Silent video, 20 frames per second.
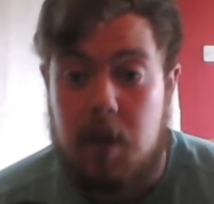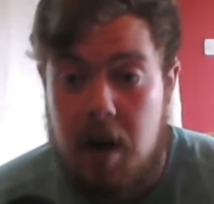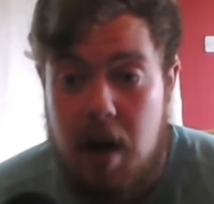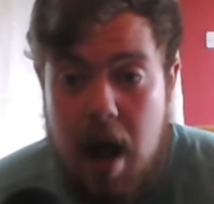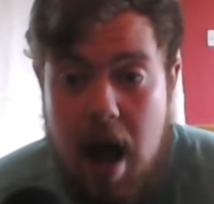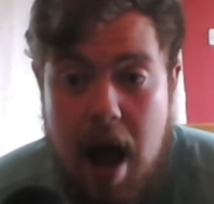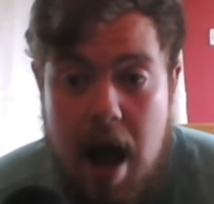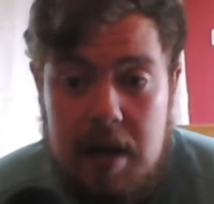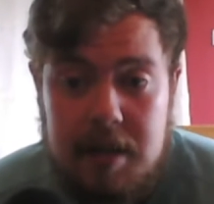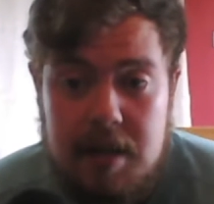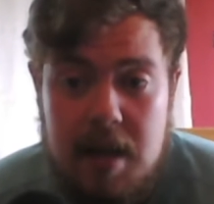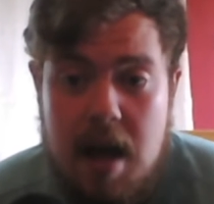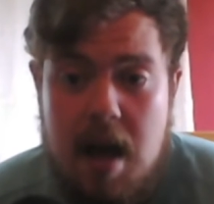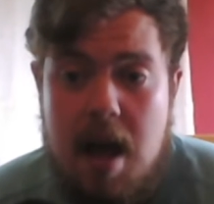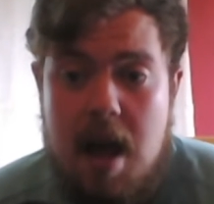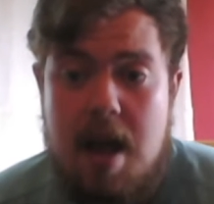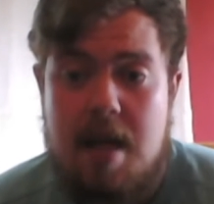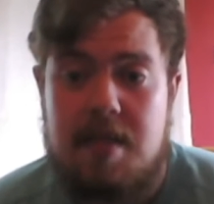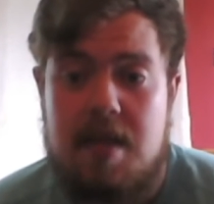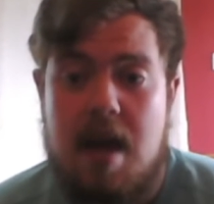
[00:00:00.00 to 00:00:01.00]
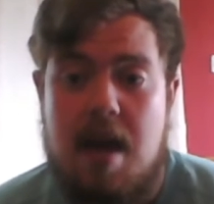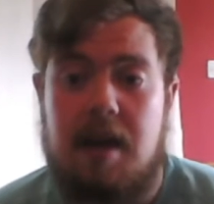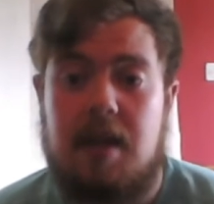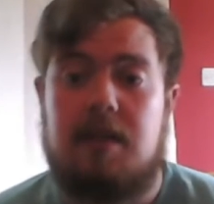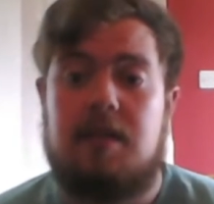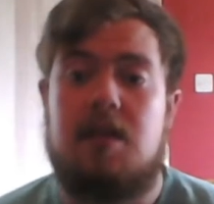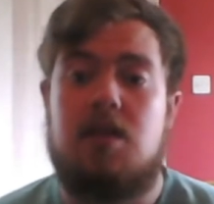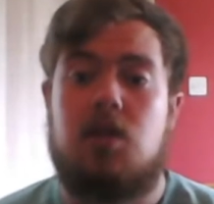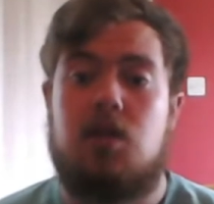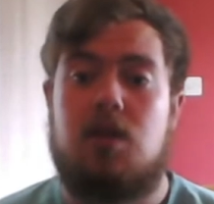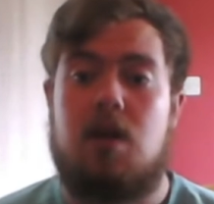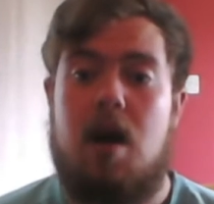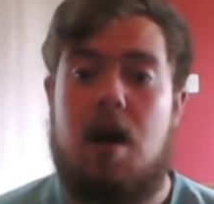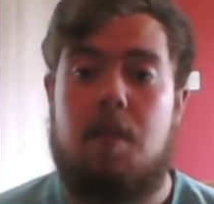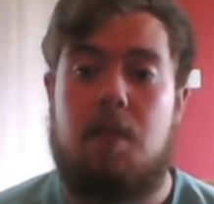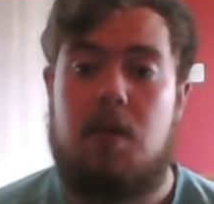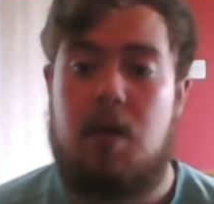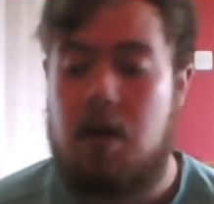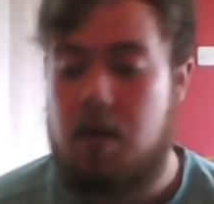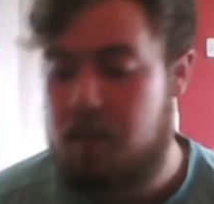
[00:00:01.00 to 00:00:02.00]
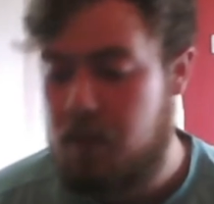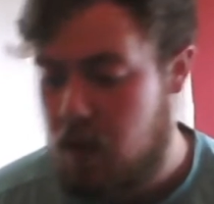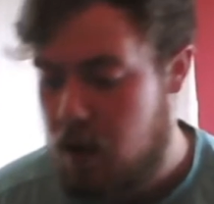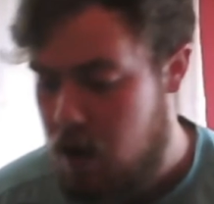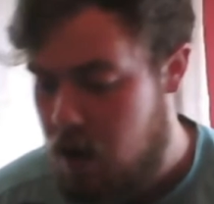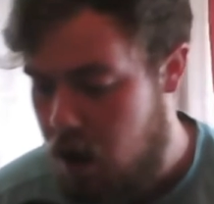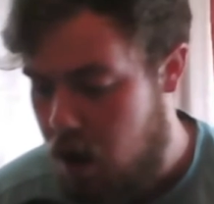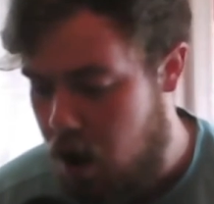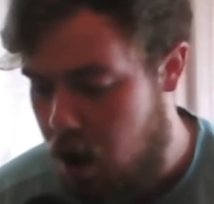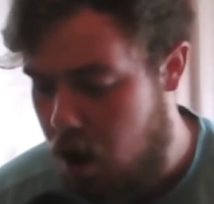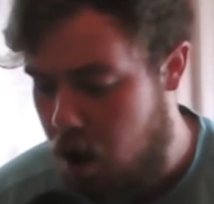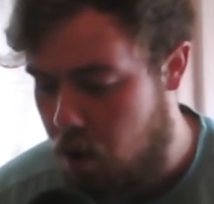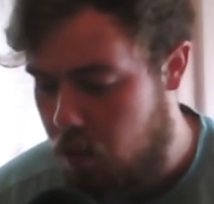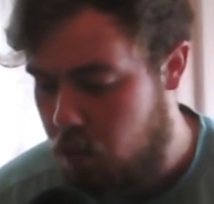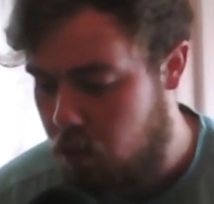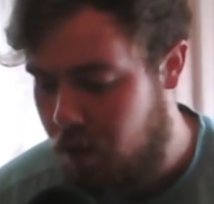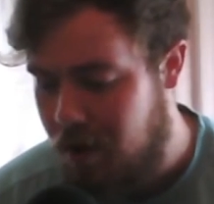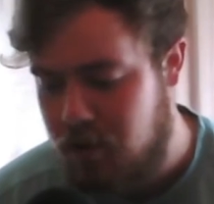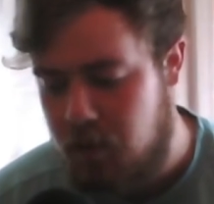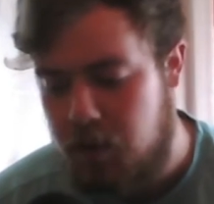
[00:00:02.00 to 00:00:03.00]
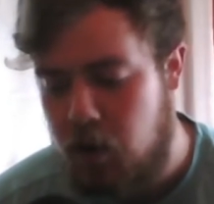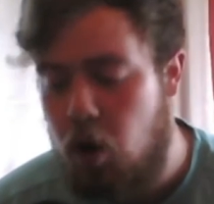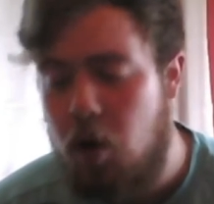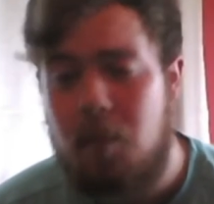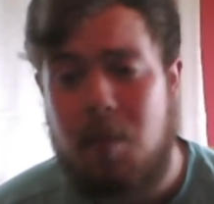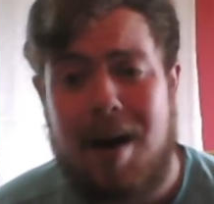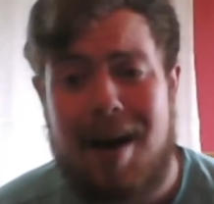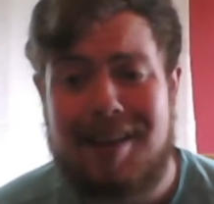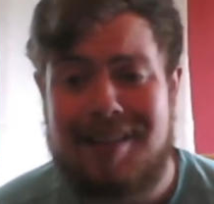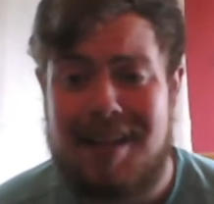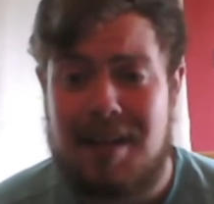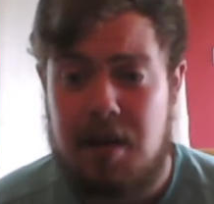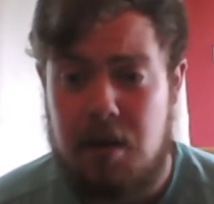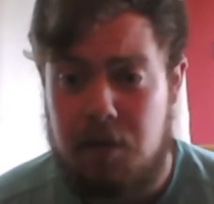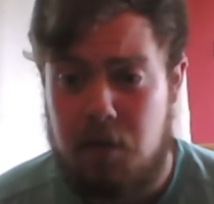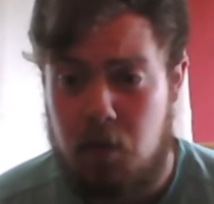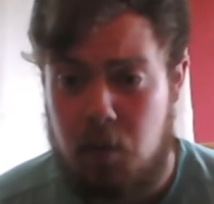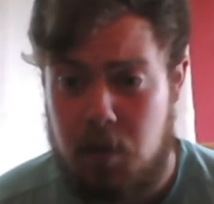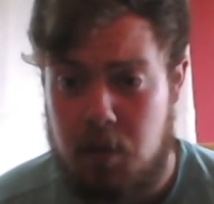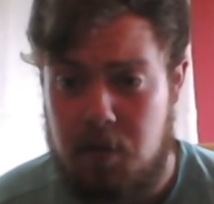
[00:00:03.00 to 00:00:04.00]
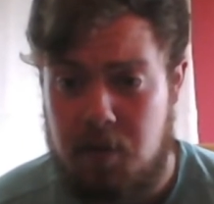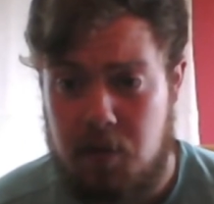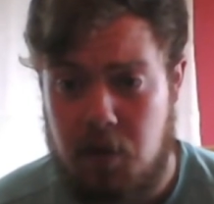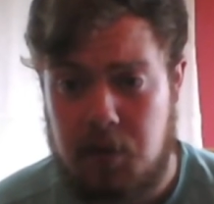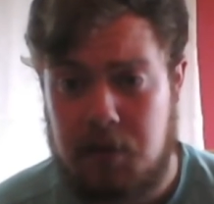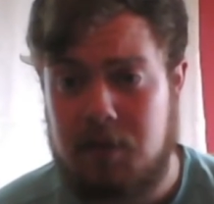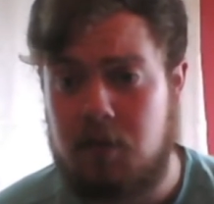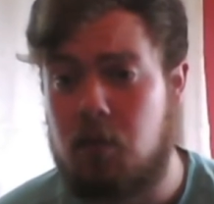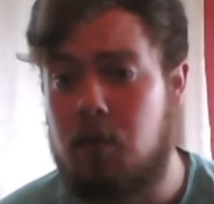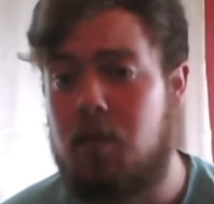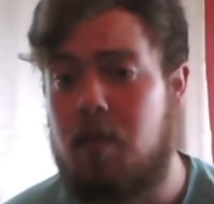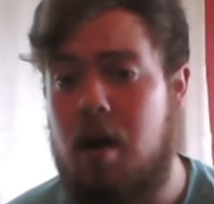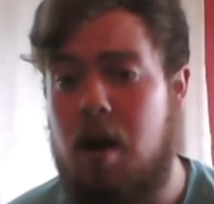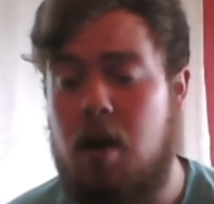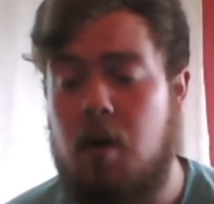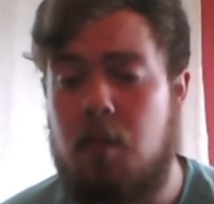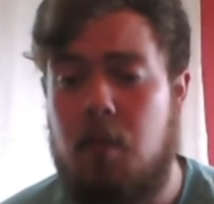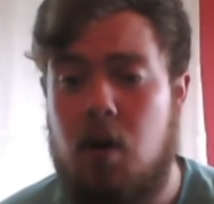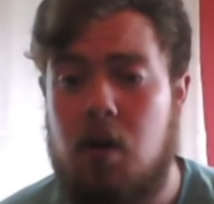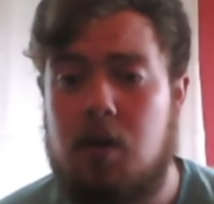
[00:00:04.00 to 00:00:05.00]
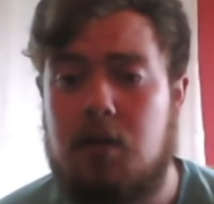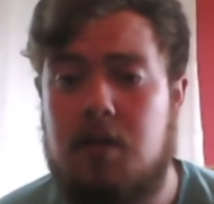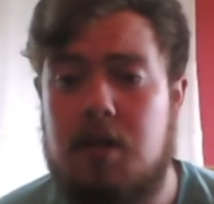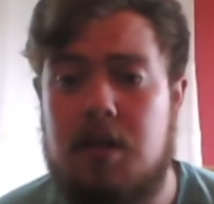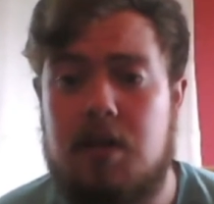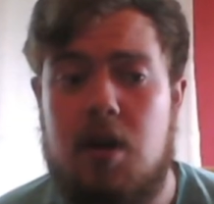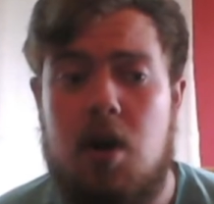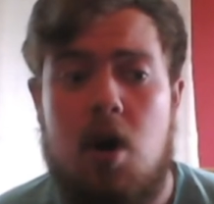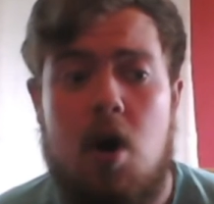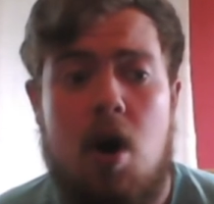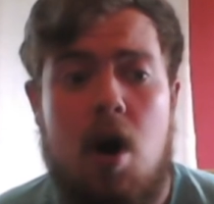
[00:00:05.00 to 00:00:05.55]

been as the NXT champion. Well, actually, we got a backstage interview with him. First of all, my apologies.